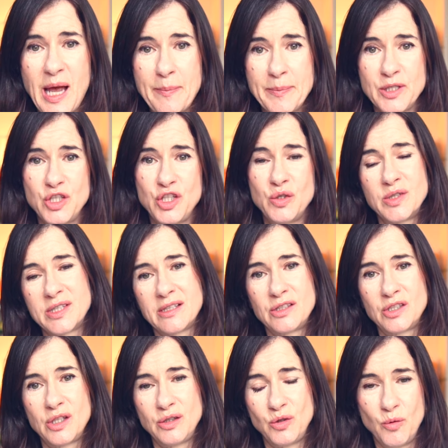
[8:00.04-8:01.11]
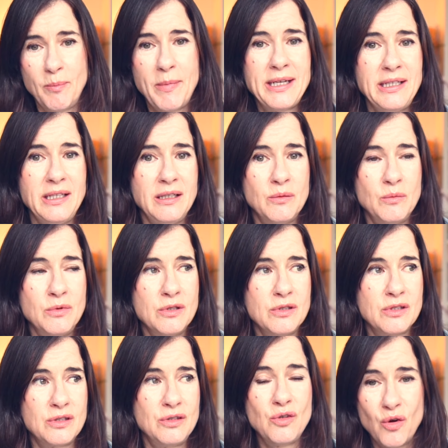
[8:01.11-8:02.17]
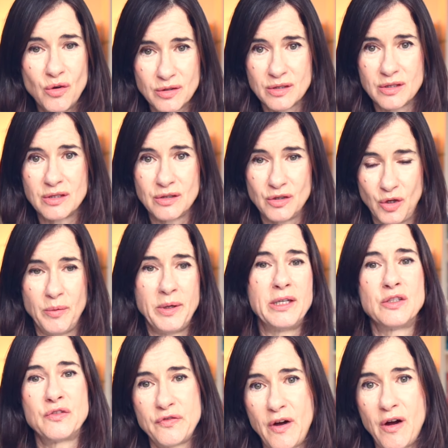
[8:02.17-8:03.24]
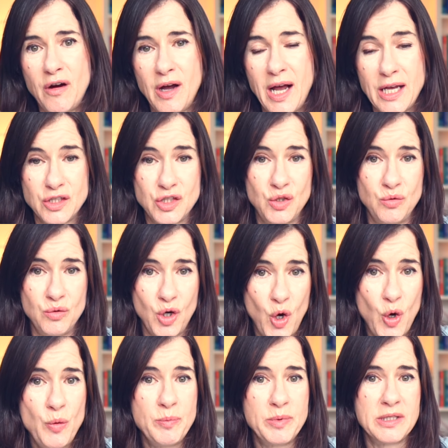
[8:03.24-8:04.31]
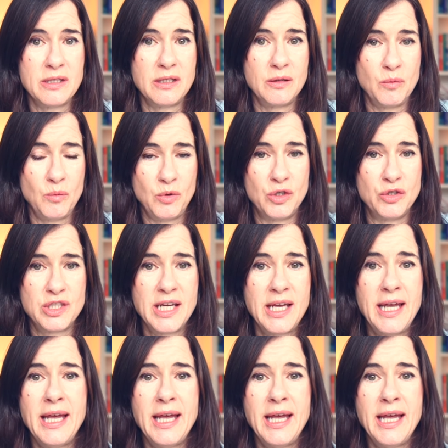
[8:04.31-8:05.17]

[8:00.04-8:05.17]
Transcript: happen to you such that your money was not going as far as you hoped it would,